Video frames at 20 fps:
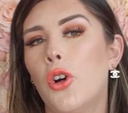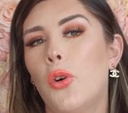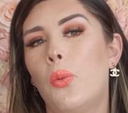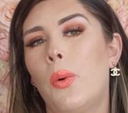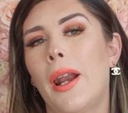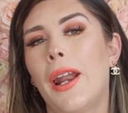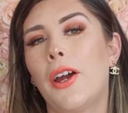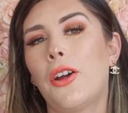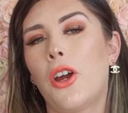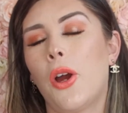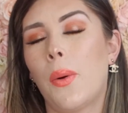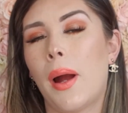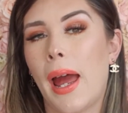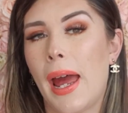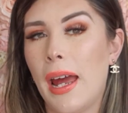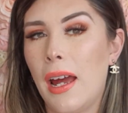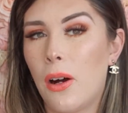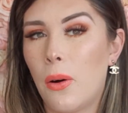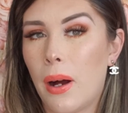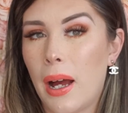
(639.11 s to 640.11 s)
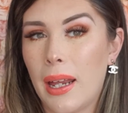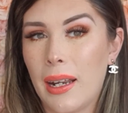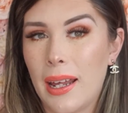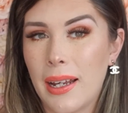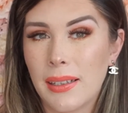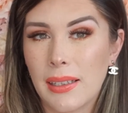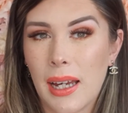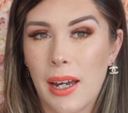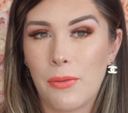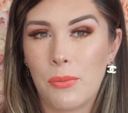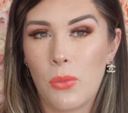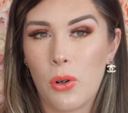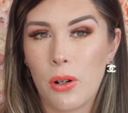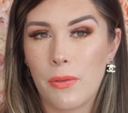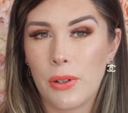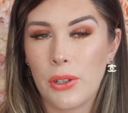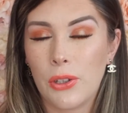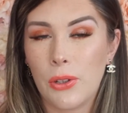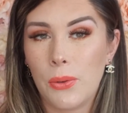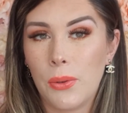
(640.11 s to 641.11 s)
When I go out, I like to have more
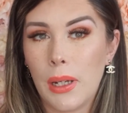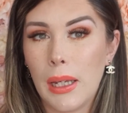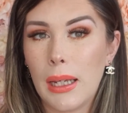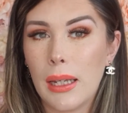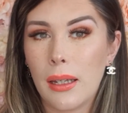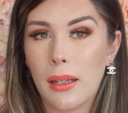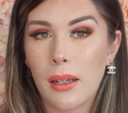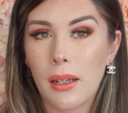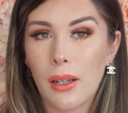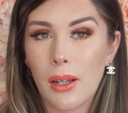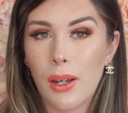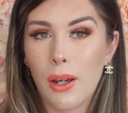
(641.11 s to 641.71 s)
of a unique